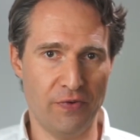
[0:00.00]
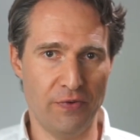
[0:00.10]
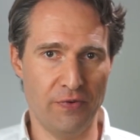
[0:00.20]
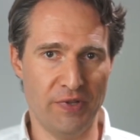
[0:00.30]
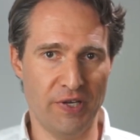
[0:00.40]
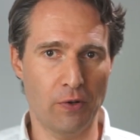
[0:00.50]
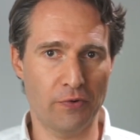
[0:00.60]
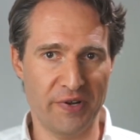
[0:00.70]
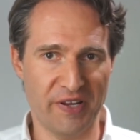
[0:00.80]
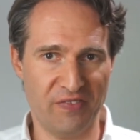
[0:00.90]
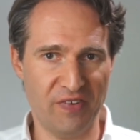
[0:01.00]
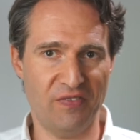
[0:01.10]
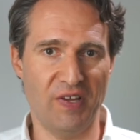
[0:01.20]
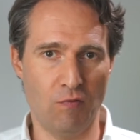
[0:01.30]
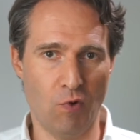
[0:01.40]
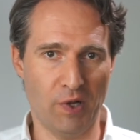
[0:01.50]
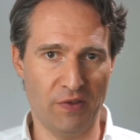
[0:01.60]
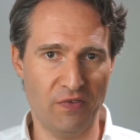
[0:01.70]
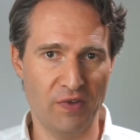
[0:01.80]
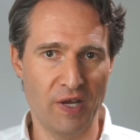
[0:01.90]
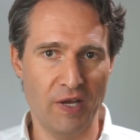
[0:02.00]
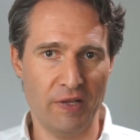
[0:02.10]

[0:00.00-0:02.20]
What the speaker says: to the already existing ones